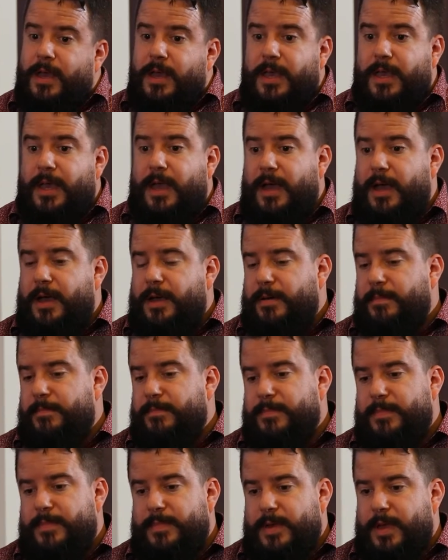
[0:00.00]
Yeah,
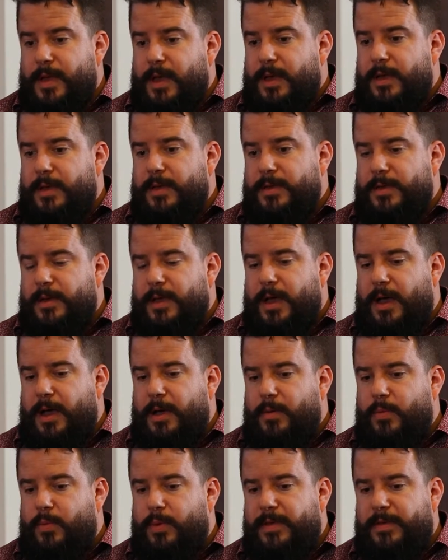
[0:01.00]

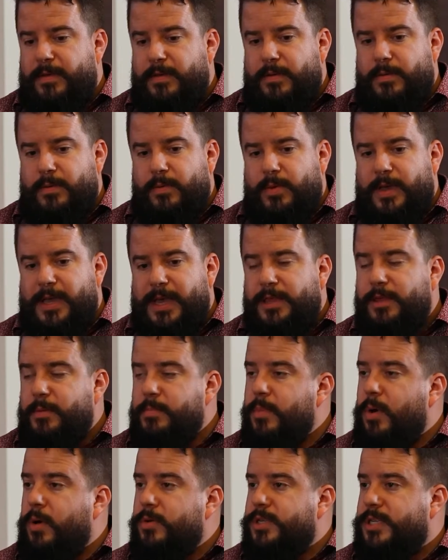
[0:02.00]
we get the
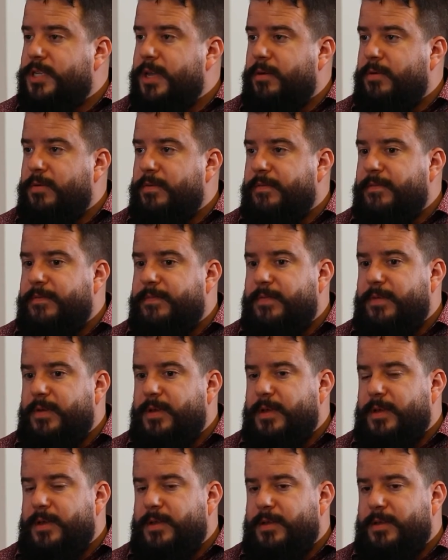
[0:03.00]
most out
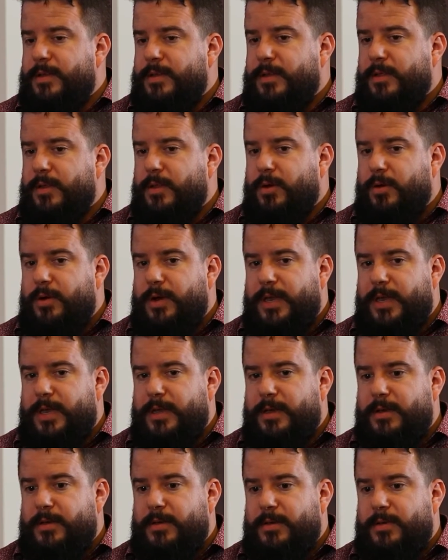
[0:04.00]
of
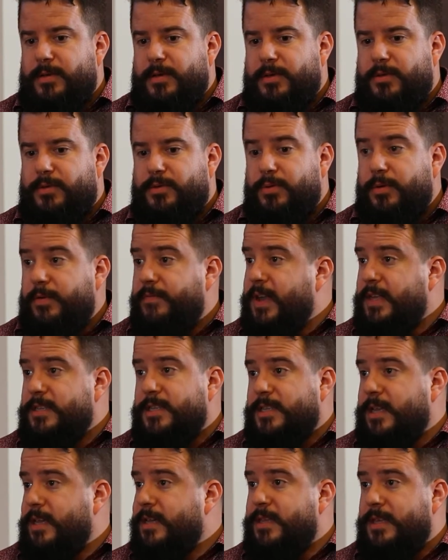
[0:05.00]
learning through
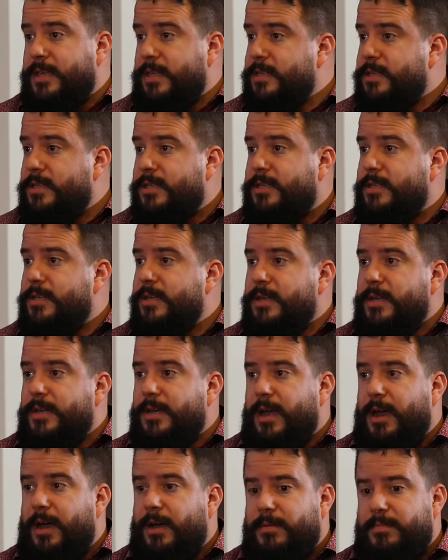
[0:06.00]
events like these,
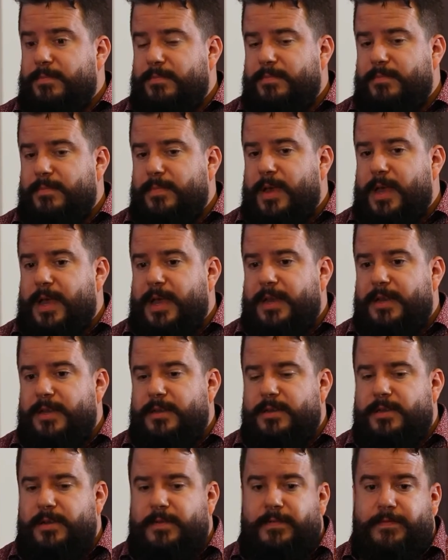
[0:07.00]

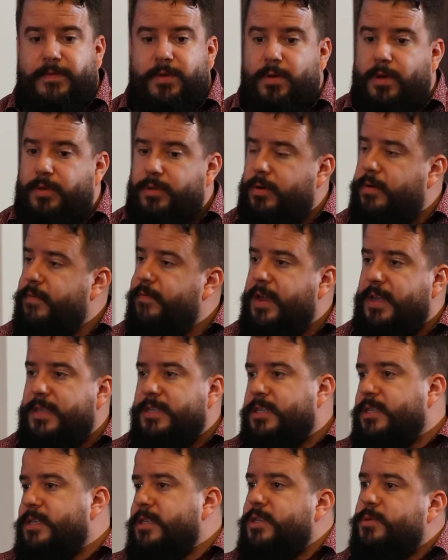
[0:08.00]
and a few other
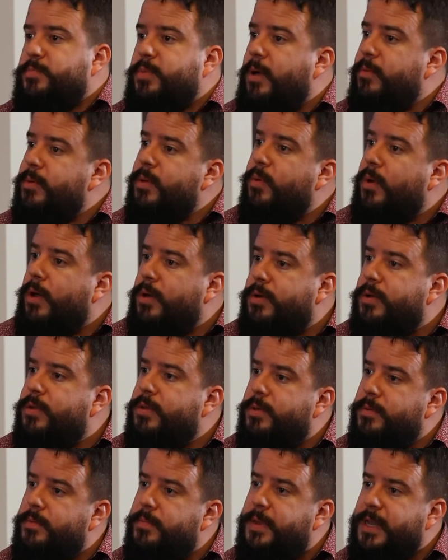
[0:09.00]
events is probably one of
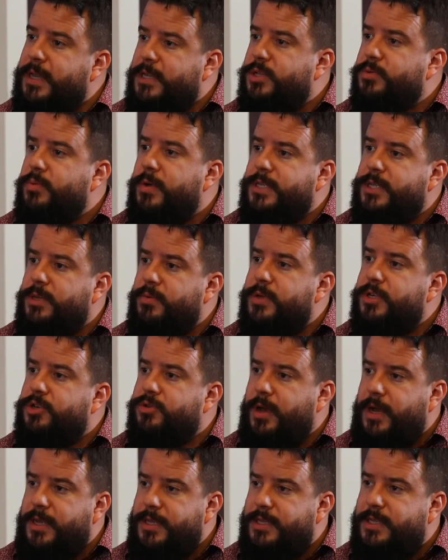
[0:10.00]
the biggest ways that we
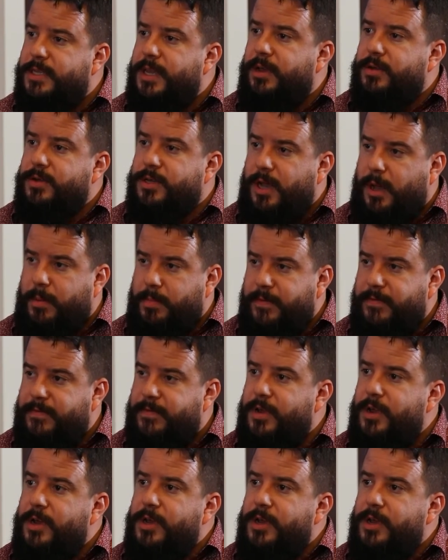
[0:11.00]
try and stay on top of